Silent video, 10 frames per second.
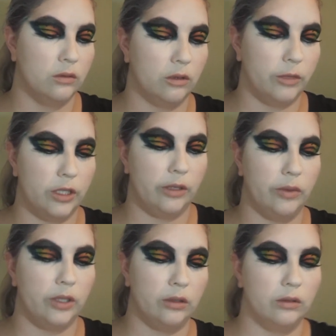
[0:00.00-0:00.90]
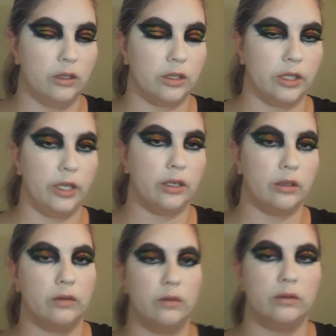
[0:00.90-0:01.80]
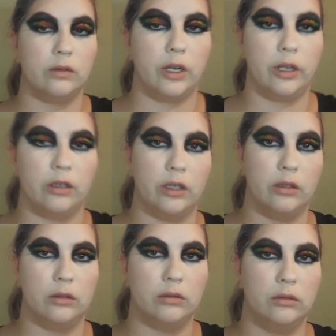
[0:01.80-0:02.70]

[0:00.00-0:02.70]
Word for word: Let me see what it looks like. IRL.